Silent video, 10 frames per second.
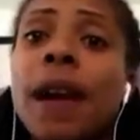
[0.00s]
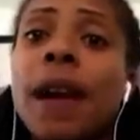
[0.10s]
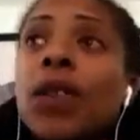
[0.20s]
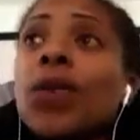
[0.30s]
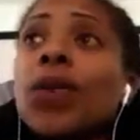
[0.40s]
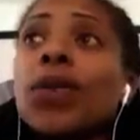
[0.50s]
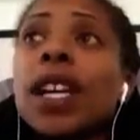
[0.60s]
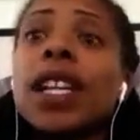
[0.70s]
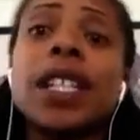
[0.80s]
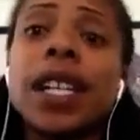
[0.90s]
who
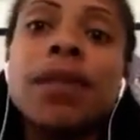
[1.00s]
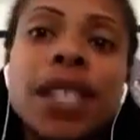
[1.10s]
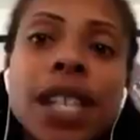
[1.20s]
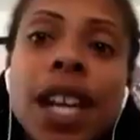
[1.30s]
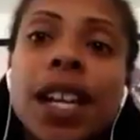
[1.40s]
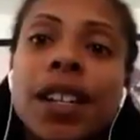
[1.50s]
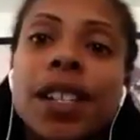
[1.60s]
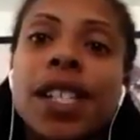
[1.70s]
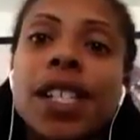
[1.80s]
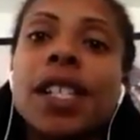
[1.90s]
said it took them 10
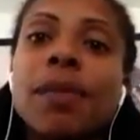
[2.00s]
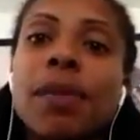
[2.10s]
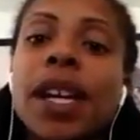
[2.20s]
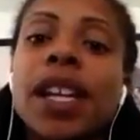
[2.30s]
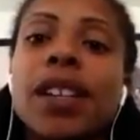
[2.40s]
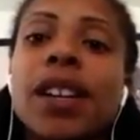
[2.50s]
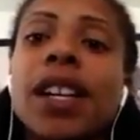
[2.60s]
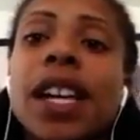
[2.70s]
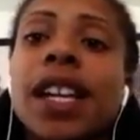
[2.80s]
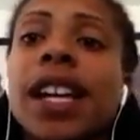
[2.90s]
years. It just depends on,
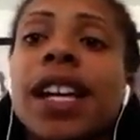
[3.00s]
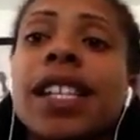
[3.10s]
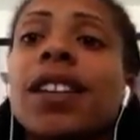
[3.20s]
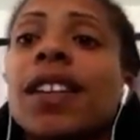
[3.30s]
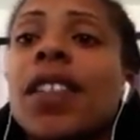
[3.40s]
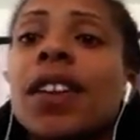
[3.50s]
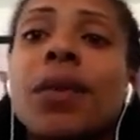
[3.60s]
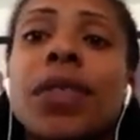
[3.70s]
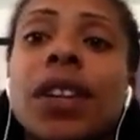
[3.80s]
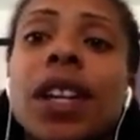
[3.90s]
again, like I said, on the other end,
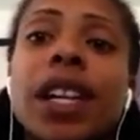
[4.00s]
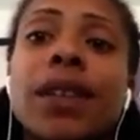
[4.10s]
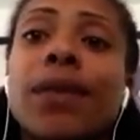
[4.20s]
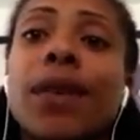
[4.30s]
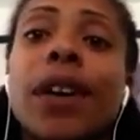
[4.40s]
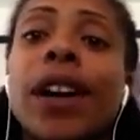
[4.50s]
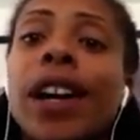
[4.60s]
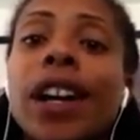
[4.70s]
what they're looking for.